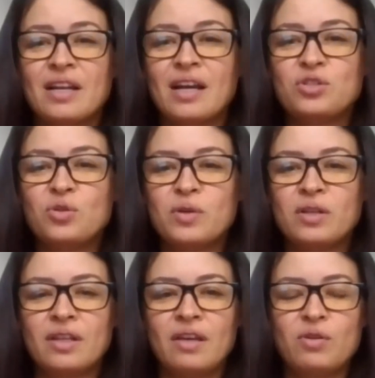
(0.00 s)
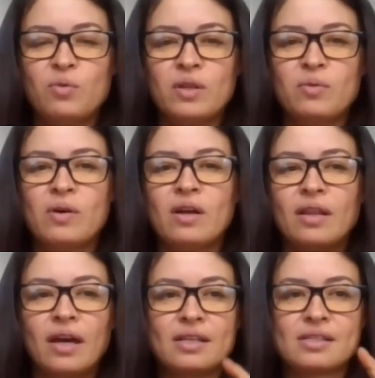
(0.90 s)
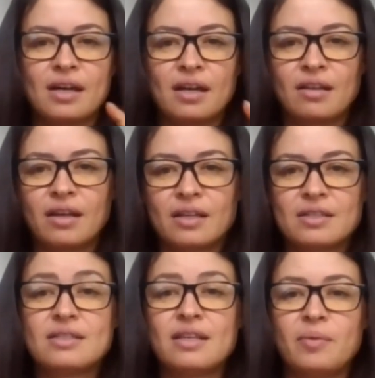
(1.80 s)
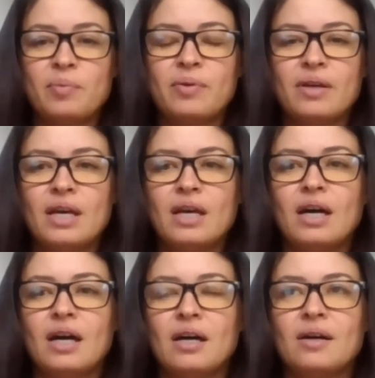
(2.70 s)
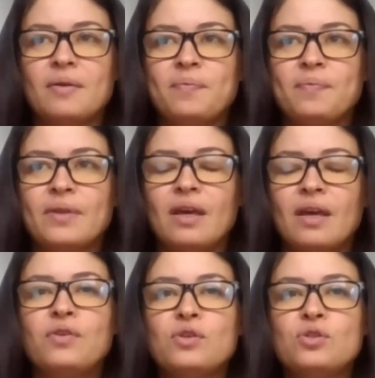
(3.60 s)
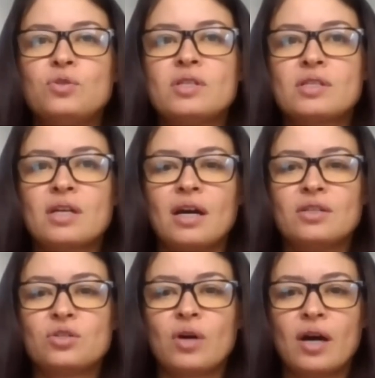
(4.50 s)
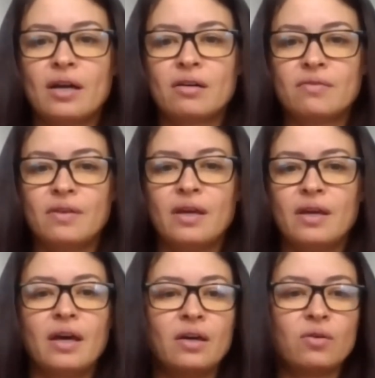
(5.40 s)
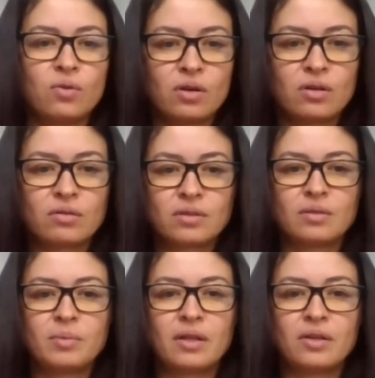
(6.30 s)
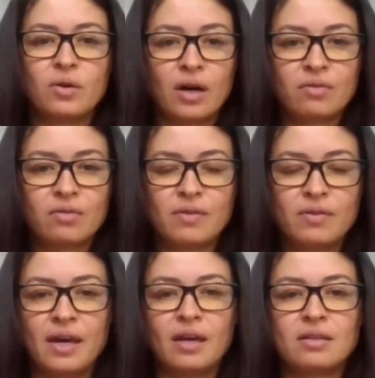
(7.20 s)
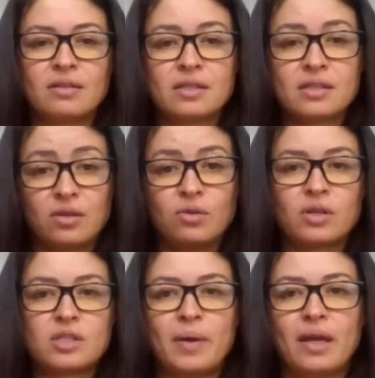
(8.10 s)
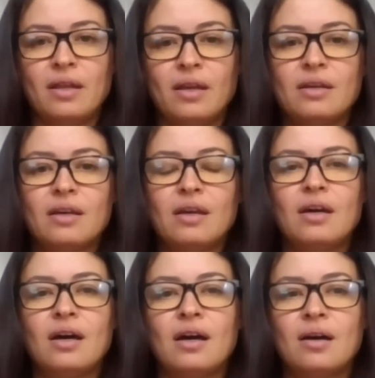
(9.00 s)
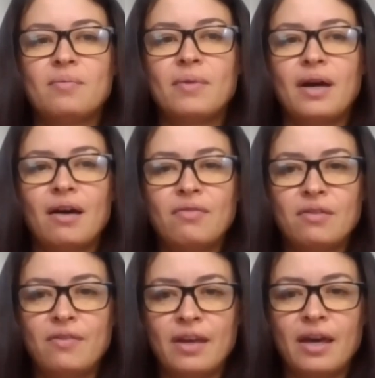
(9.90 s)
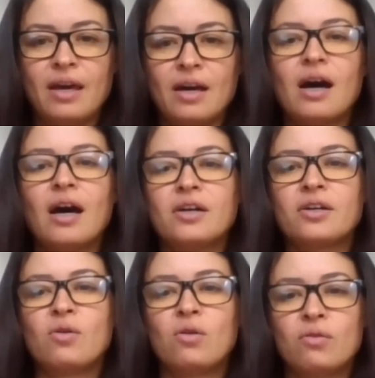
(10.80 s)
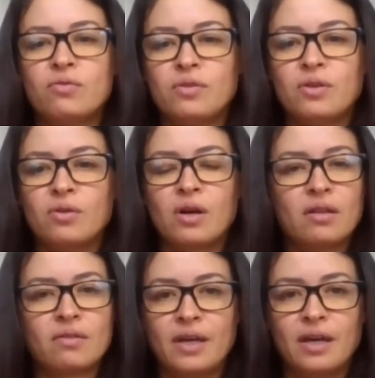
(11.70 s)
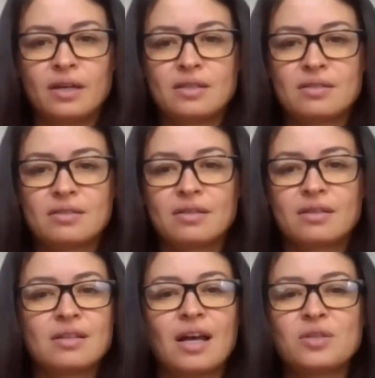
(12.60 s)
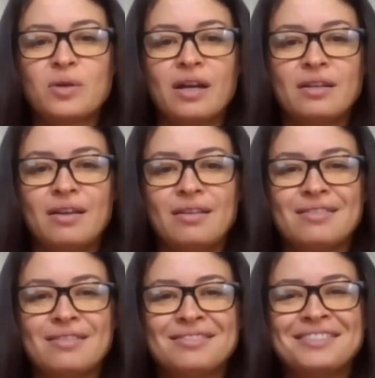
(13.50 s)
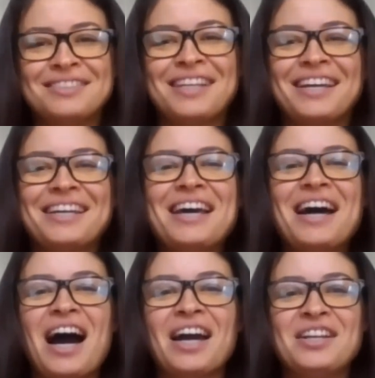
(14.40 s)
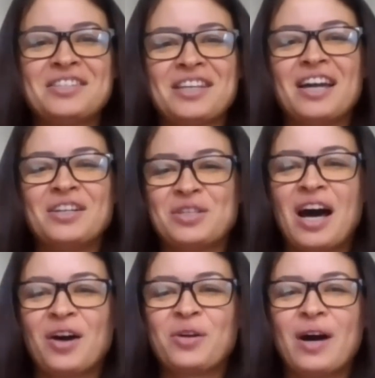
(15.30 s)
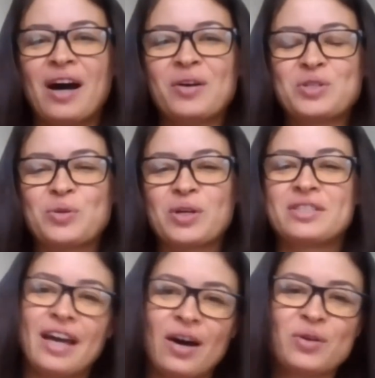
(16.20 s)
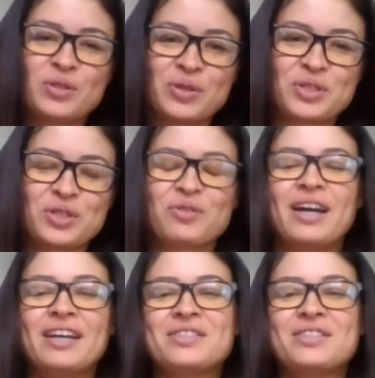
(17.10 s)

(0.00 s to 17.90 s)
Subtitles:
And I do want to leave you with one last kind of like tip. If you do decide to hire a VA, or Camilla, you have a VA and let's say you're expanding, have that VA hire all of your other VAs, because that's what I did. Like I decided how to outsource the outsourcer, right?